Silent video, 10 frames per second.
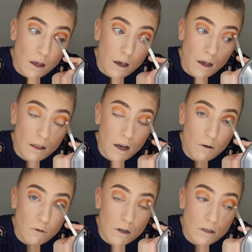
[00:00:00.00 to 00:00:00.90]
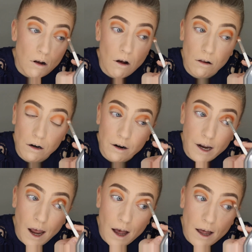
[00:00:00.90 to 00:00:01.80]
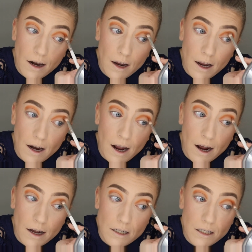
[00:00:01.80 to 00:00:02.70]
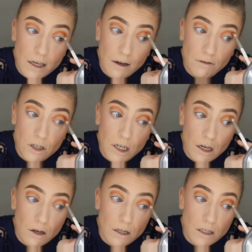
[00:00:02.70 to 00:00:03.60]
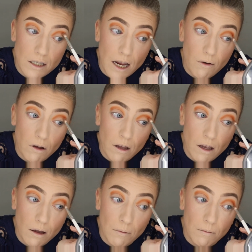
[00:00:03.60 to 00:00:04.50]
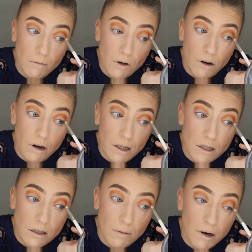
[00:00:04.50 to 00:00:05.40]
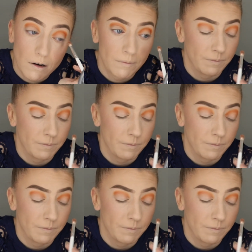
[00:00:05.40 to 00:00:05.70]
and that was call her dad and ask if she could stay with him during the summer.